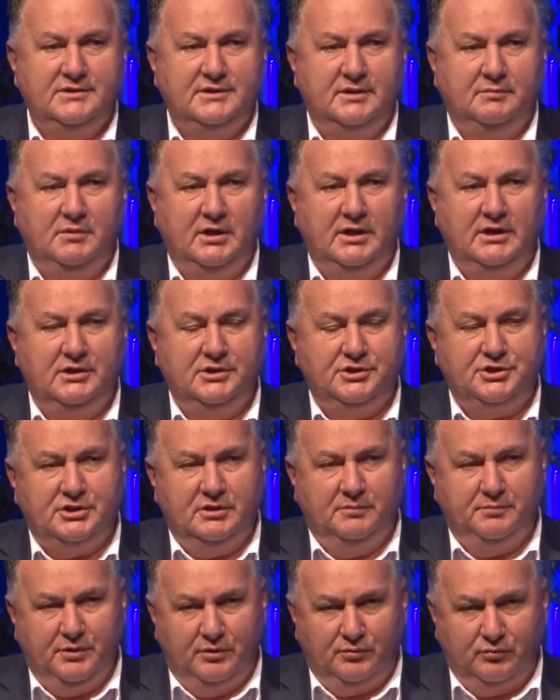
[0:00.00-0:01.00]
some
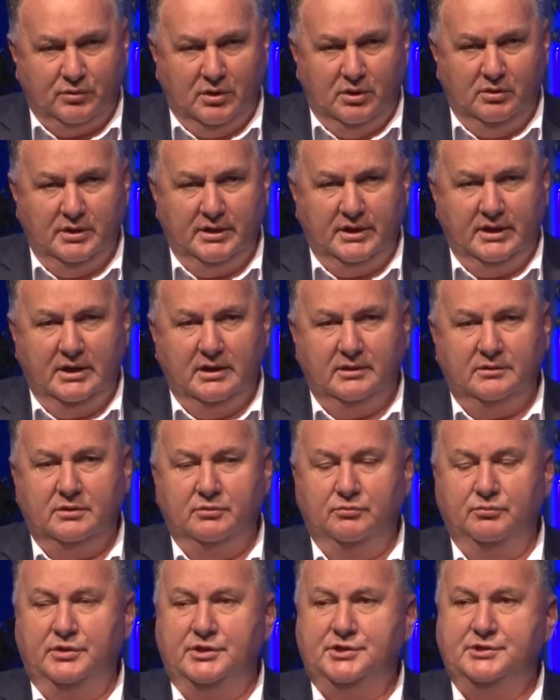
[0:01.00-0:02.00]
leadership in rolling out
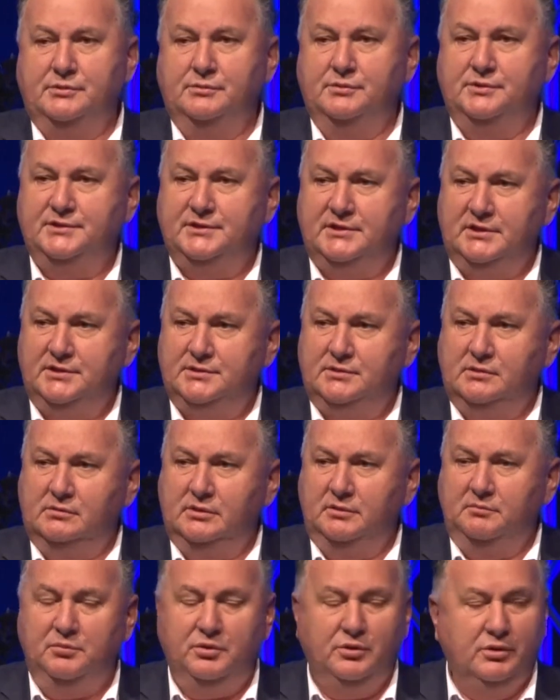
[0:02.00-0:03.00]
the regional
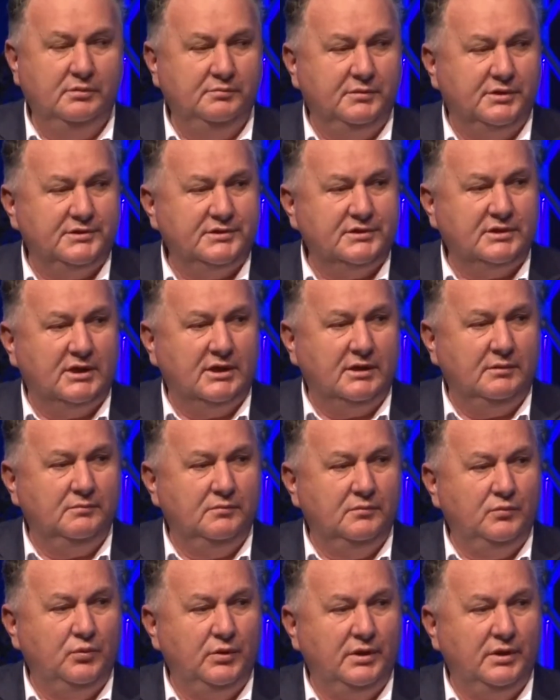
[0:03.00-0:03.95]
seasonal employment scheme,